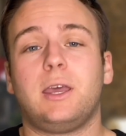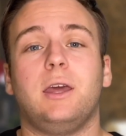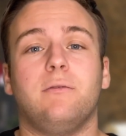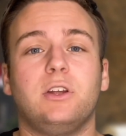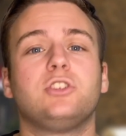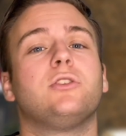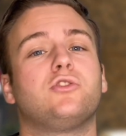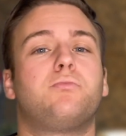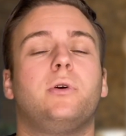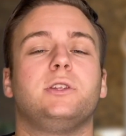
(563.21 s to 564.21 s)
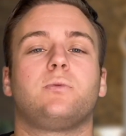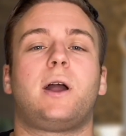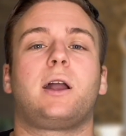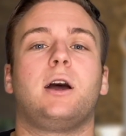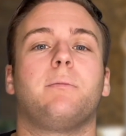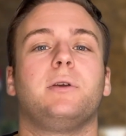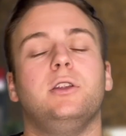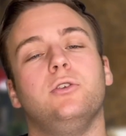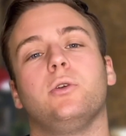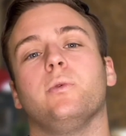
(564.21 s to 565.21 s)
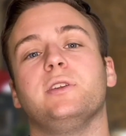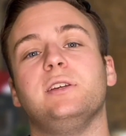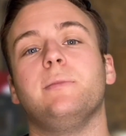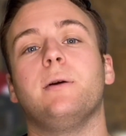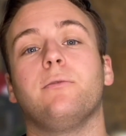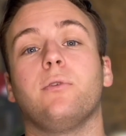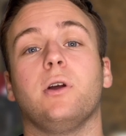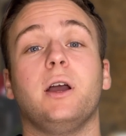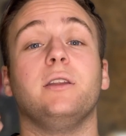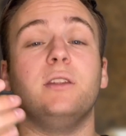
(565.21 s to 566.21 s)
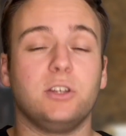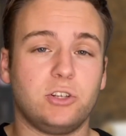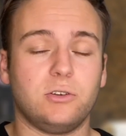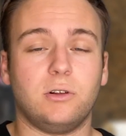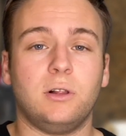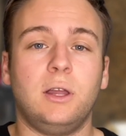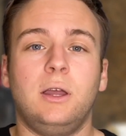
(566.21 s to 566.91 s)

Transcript: and eventually those points rack up and you can redeem them for additional